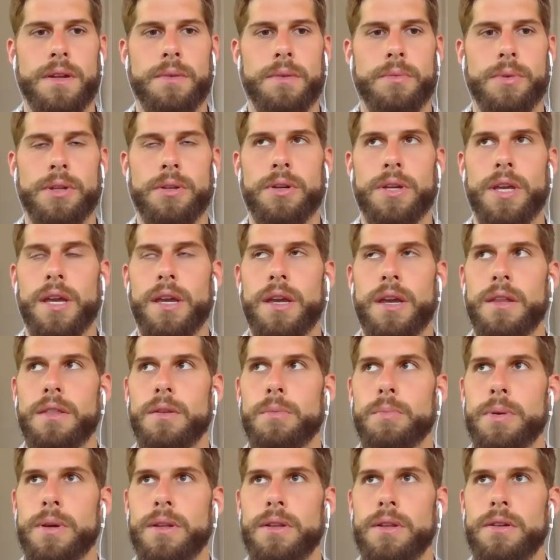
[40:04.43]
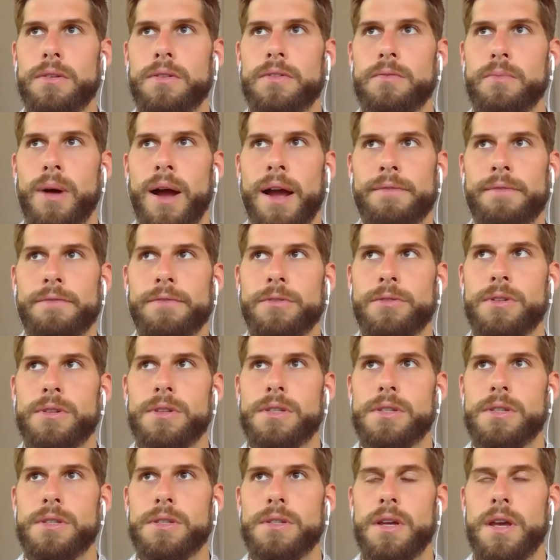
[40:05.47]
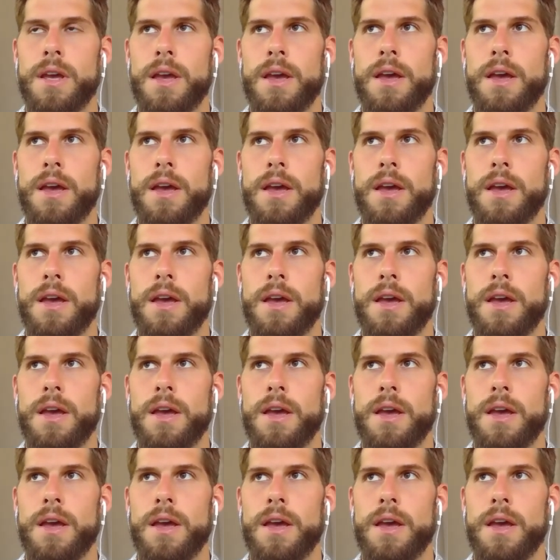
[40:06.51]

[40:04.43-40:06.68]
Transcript: We're looking at the pillar of mindfulness,